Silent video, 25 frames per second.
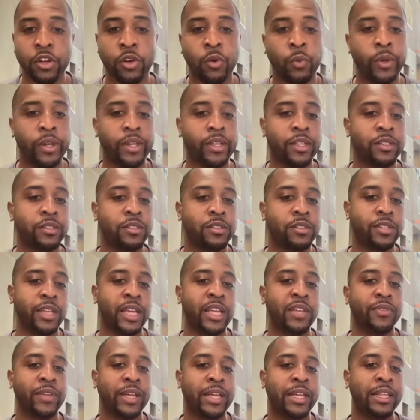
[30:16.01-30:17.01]
we can
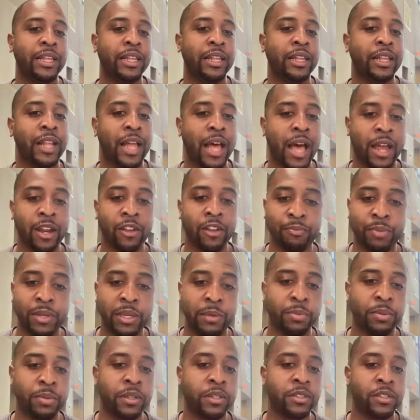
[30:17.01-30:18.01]
save a lot of
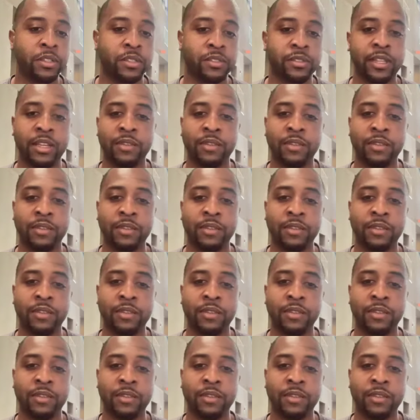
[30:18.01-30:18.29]
people and just